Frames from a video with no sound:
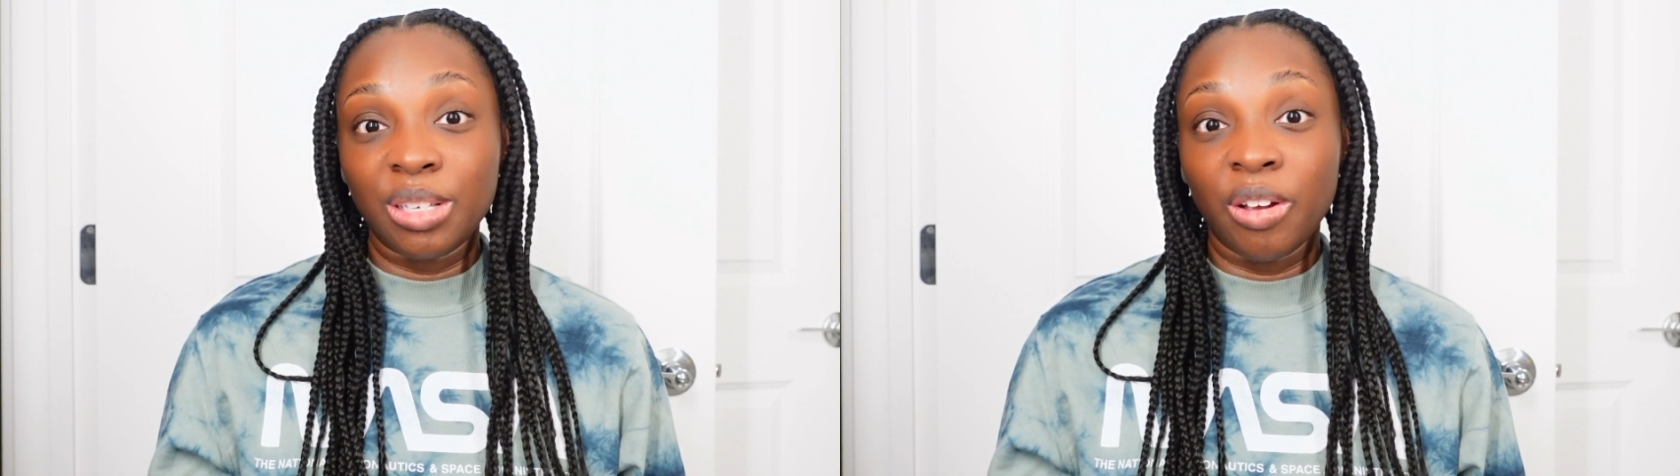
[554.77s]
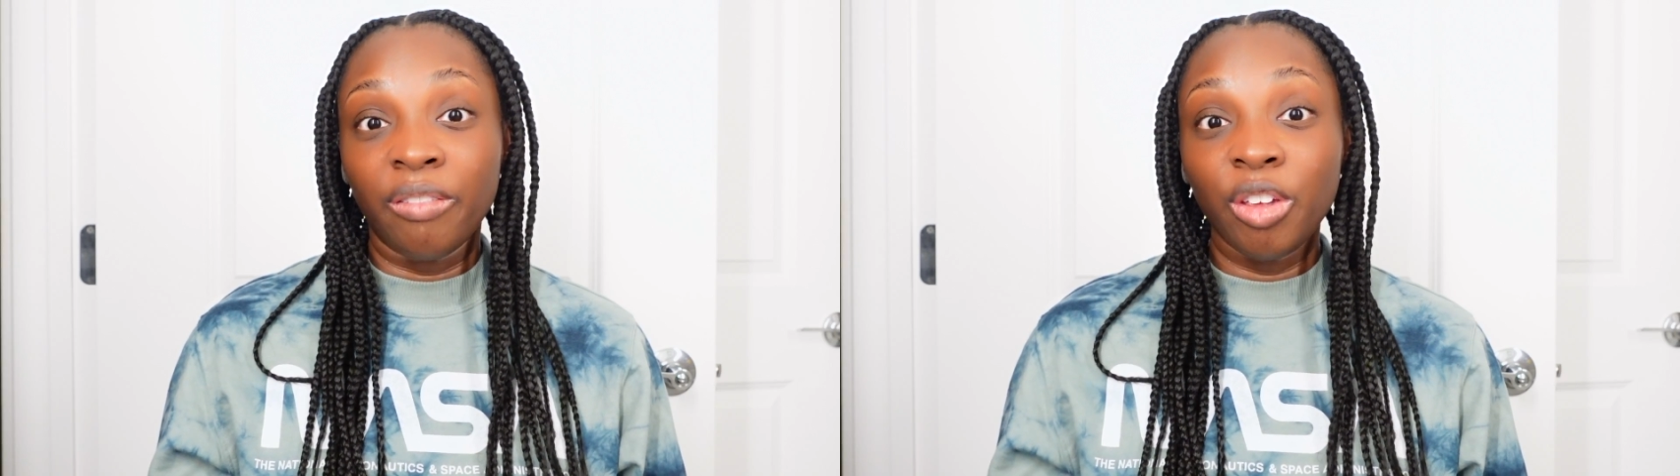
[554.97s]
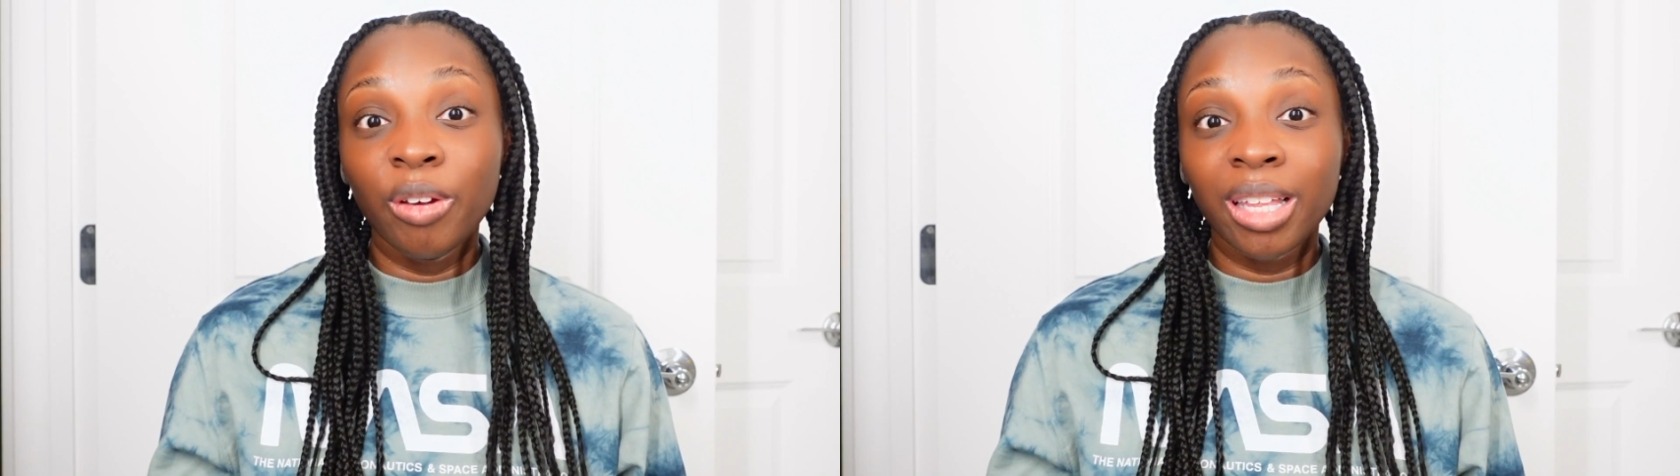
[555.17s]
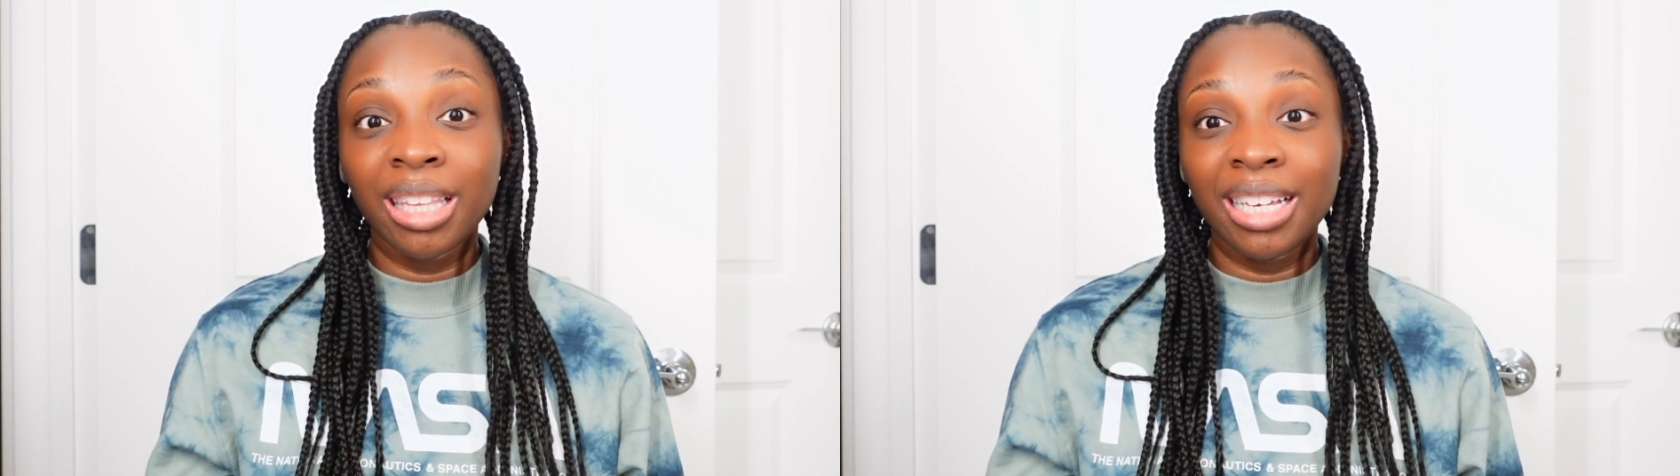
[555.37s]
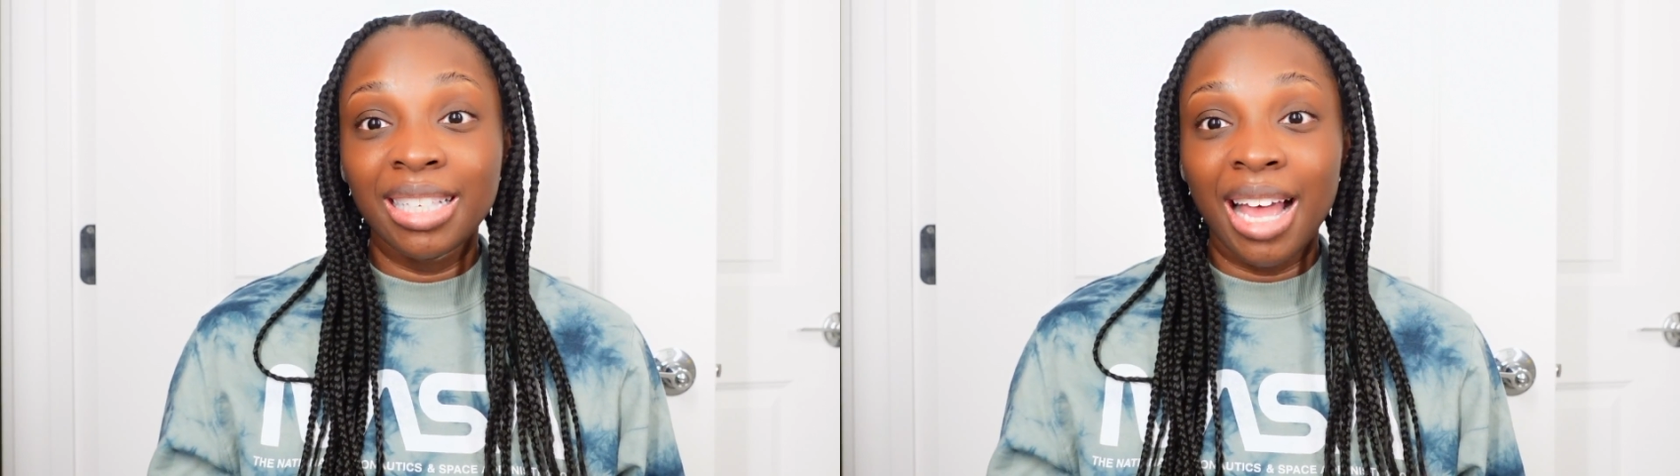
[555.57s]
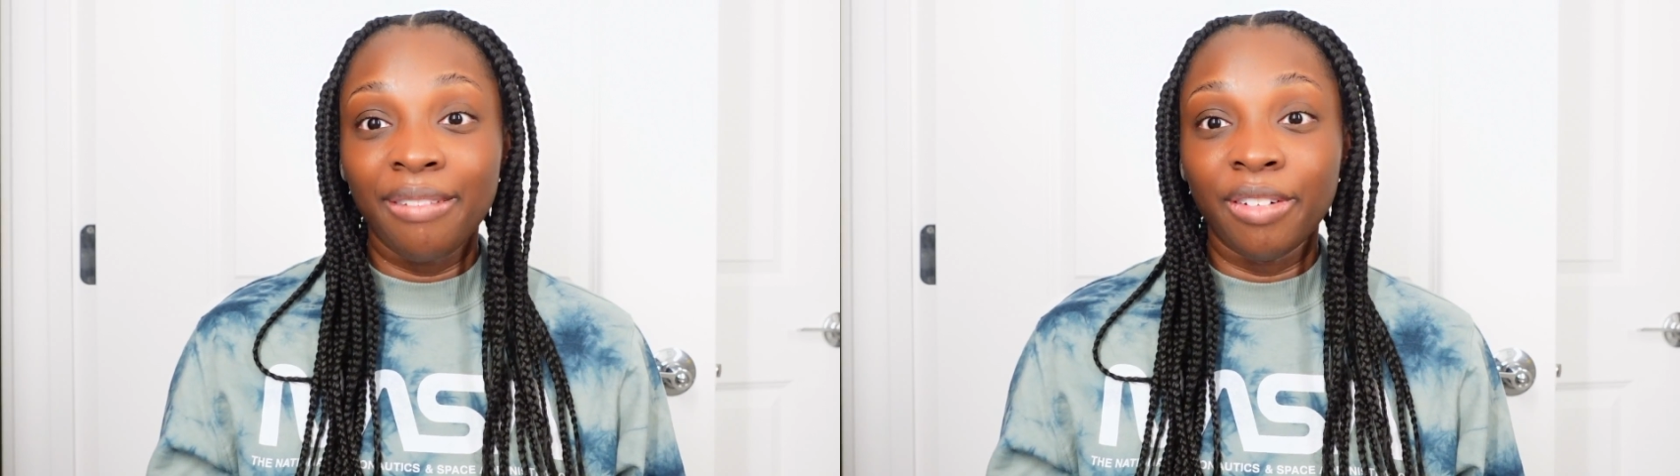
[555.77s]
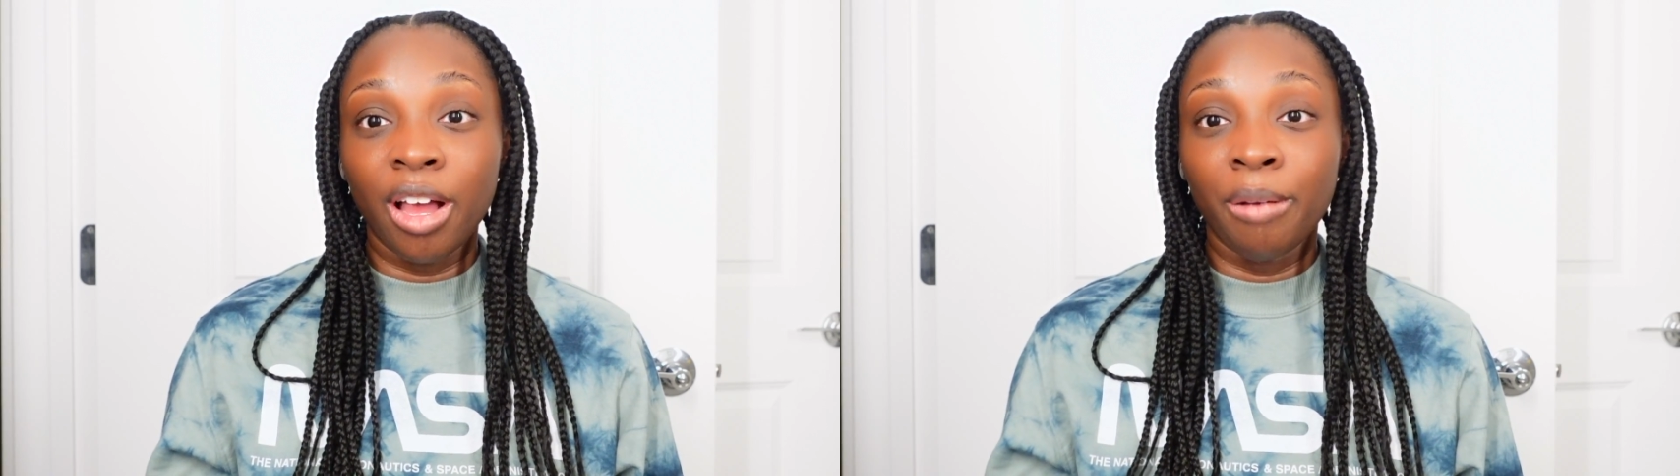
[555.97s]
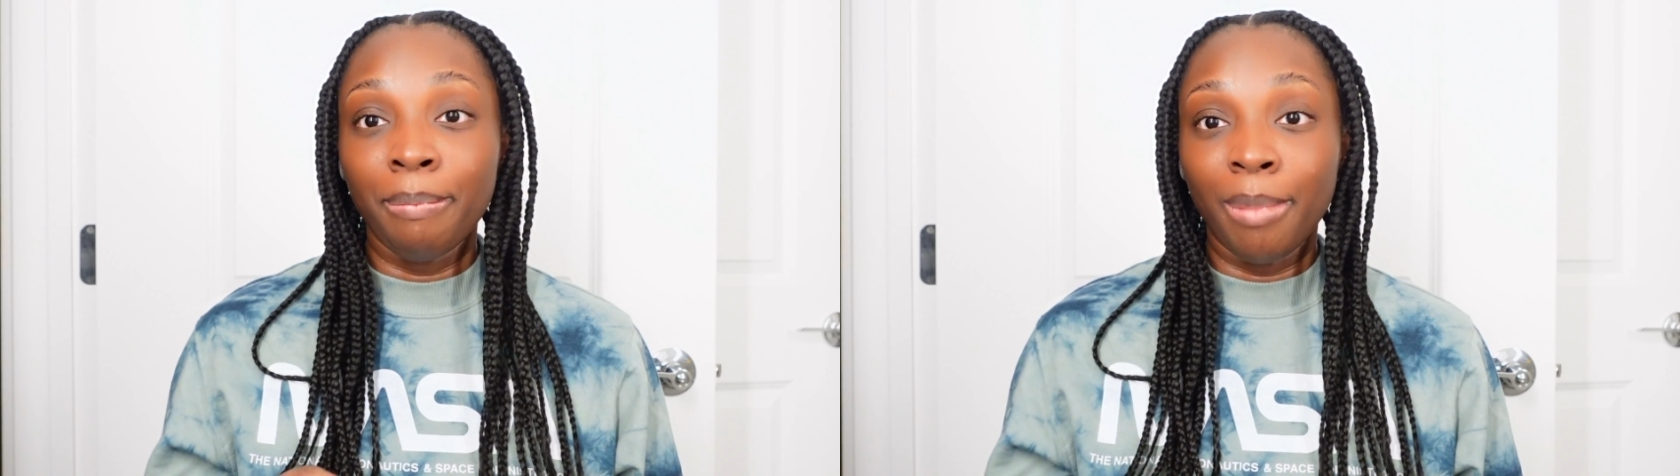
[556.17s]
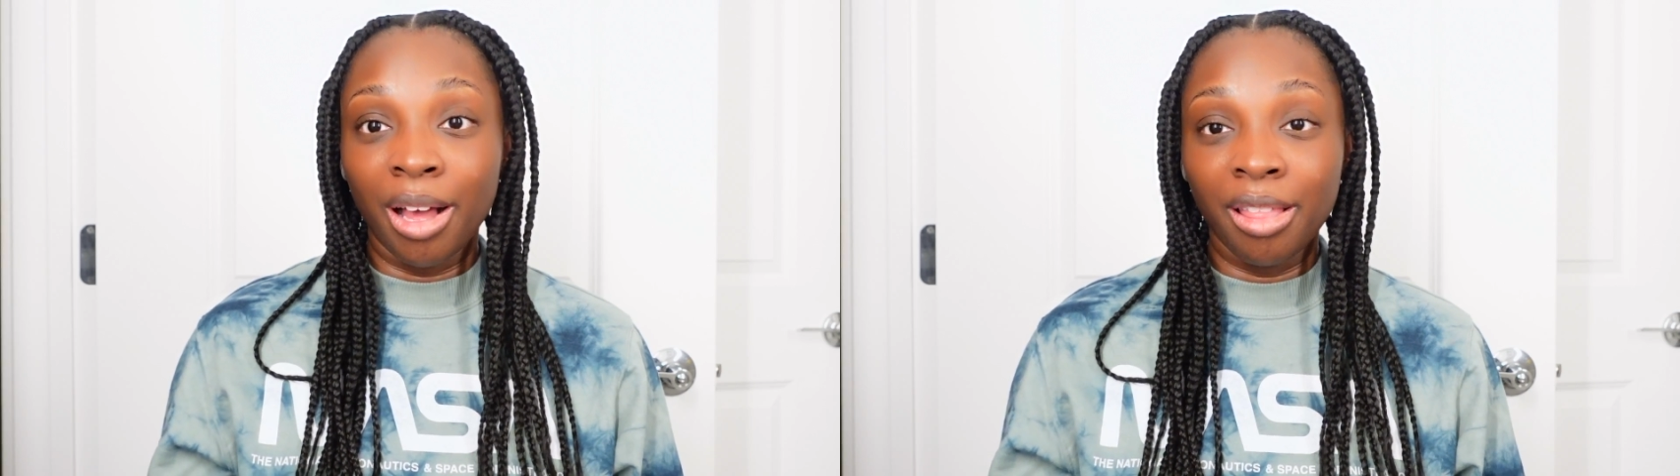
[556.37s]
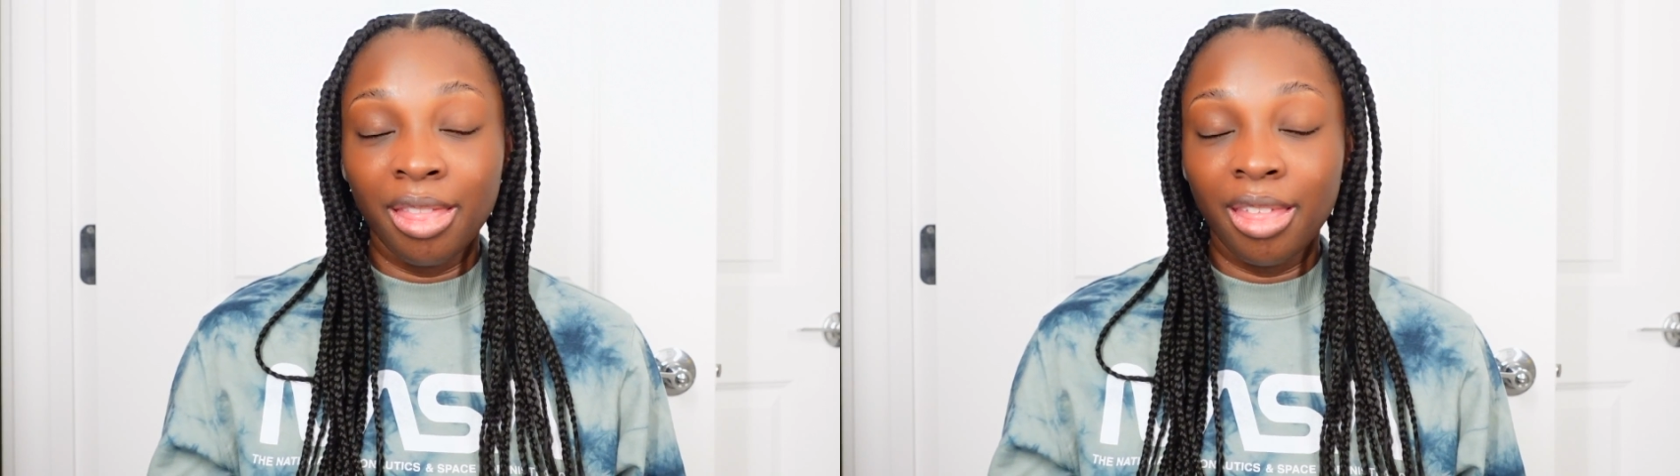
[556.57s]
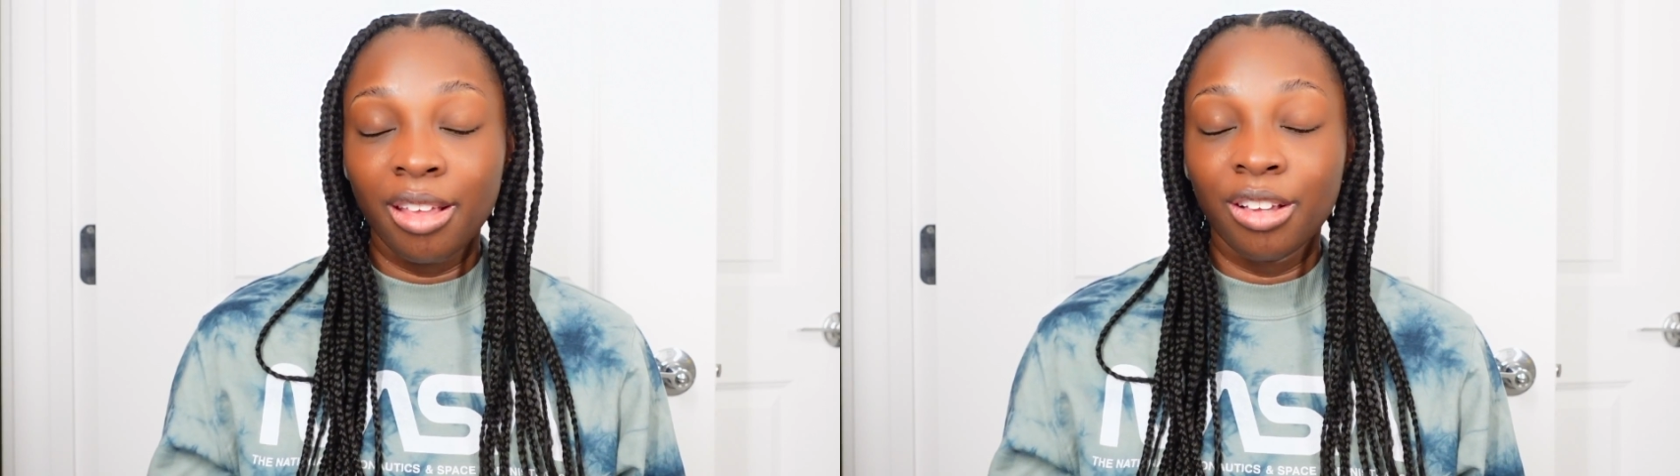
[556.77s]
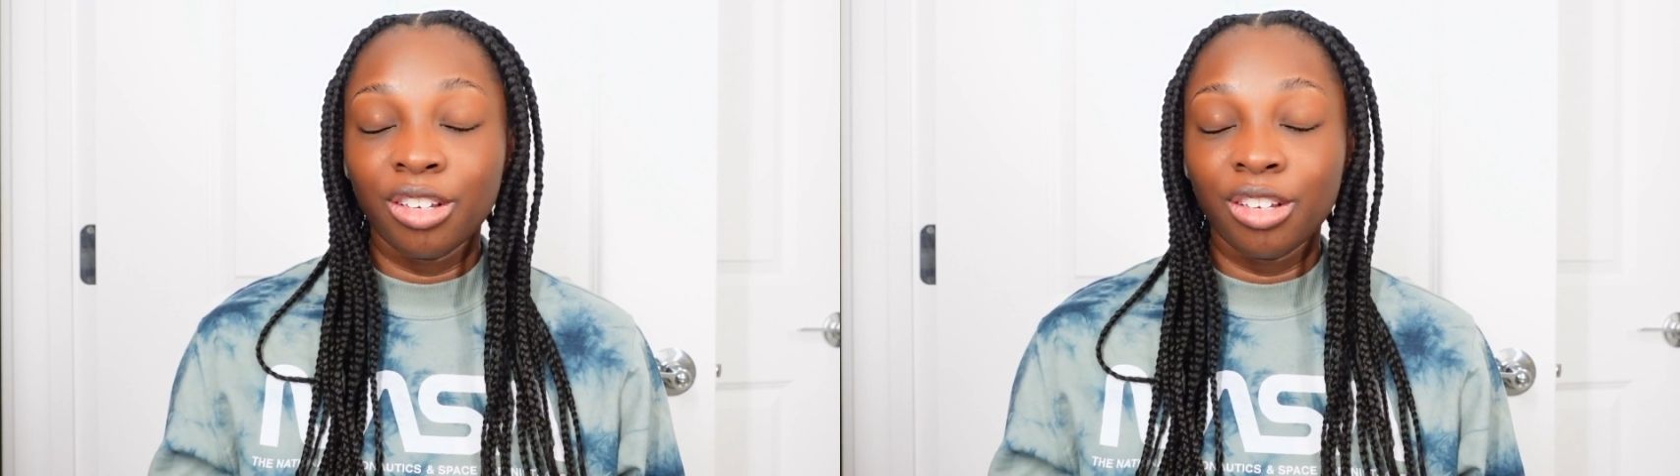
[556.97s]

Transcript: So if you at least have a month,